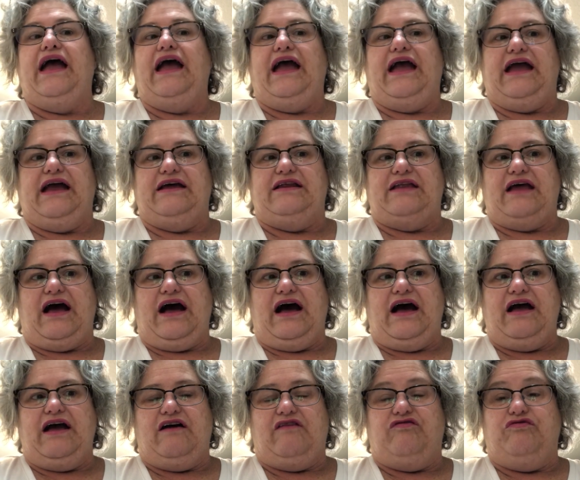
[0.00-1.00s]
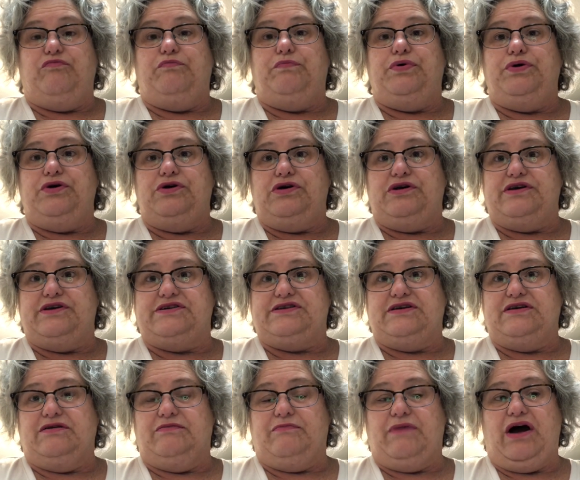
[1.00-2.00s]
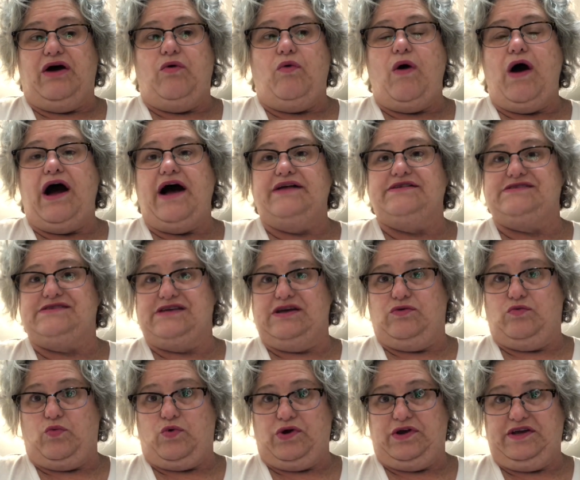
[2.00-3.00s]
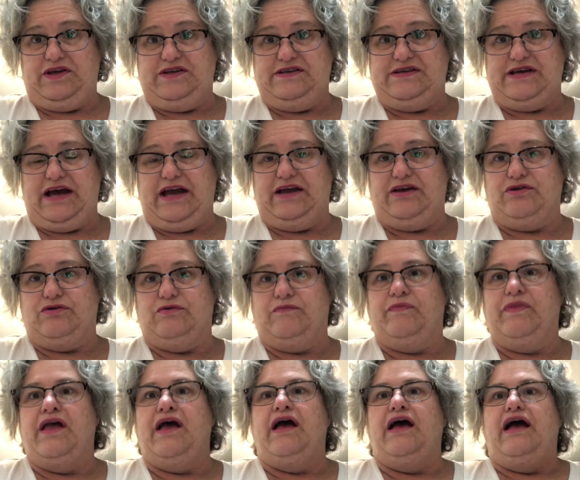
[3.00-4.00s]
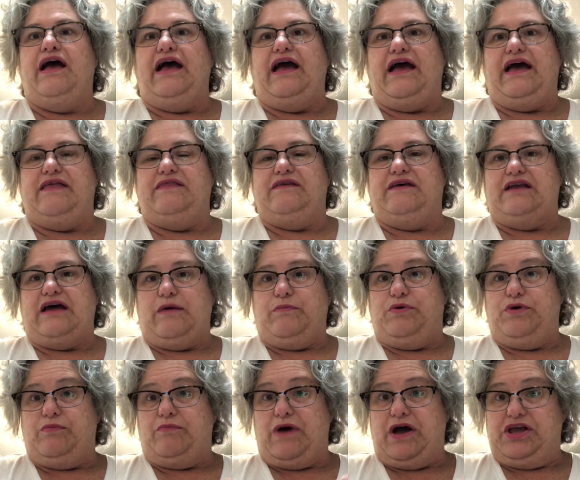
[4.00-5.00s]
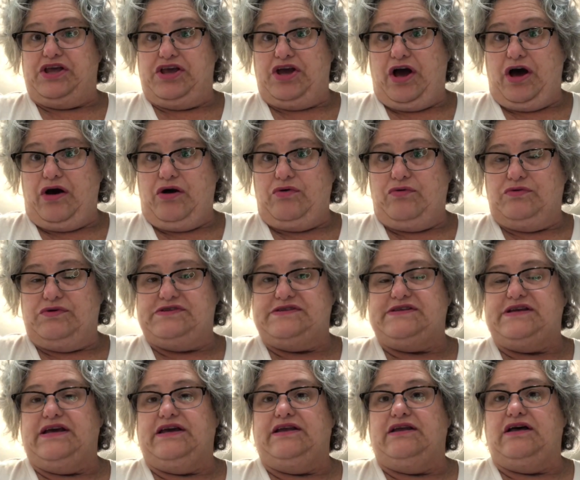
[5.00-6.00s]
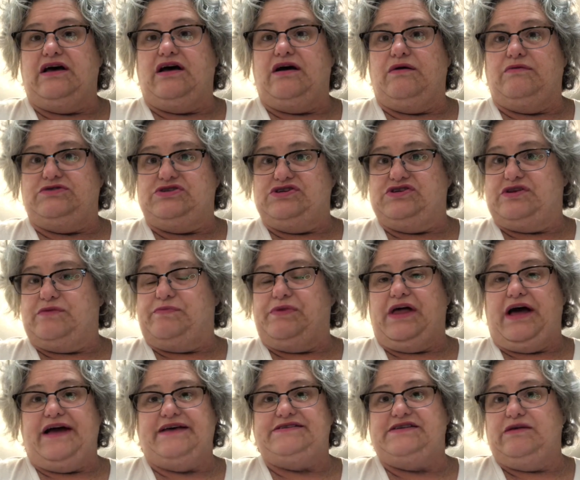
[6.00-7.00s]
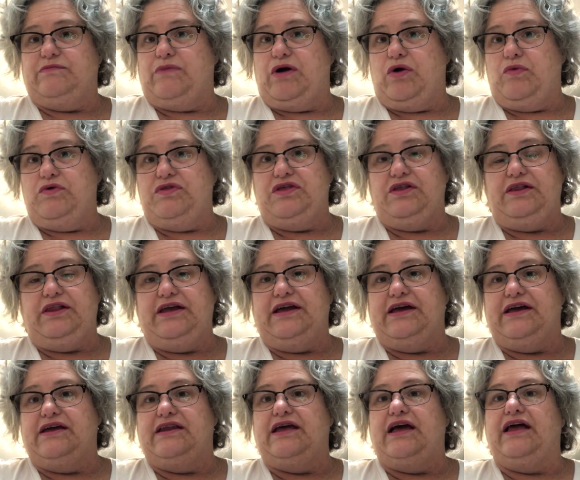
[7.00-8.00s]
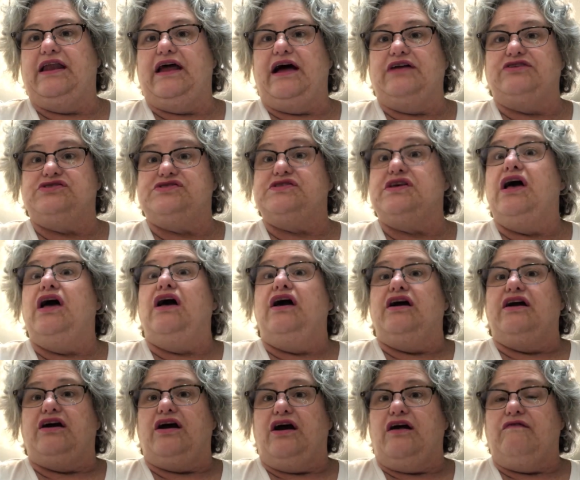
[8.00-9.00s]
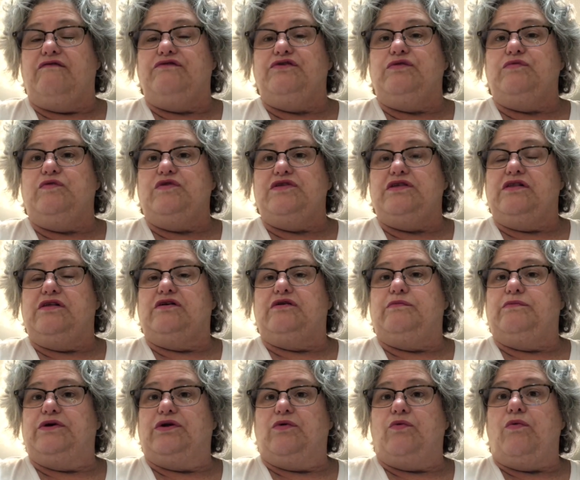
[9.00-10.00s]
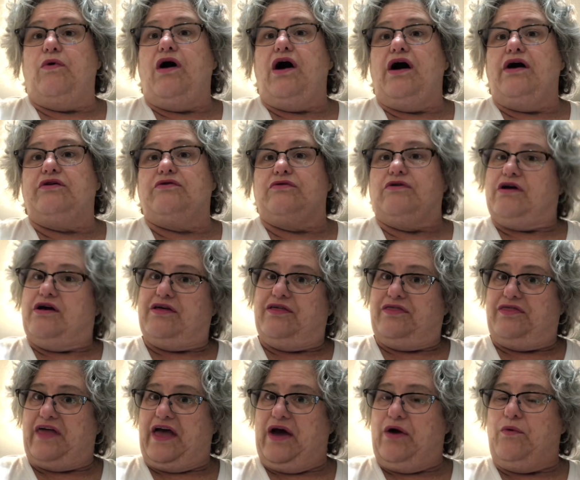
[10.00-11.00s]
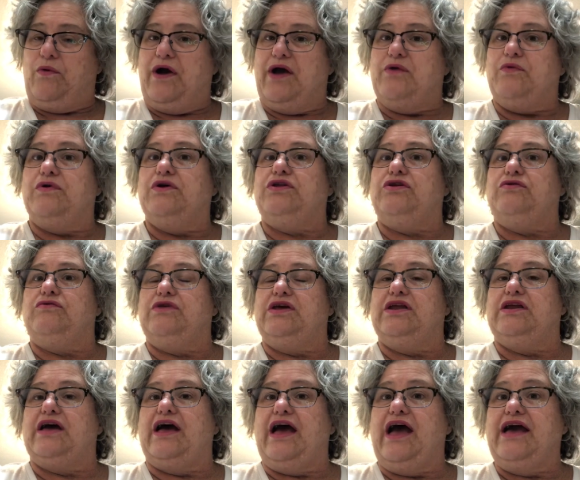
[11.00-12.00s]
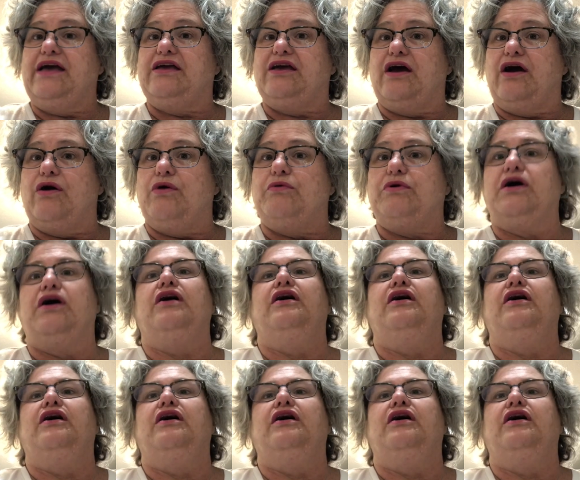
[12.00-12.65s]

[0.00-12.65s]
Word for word: and I have put my whites in one container and then I put my yolks in a just a plastic bowl with a lid and I just covered them with a little bit of water. That way when you need an egg yolk,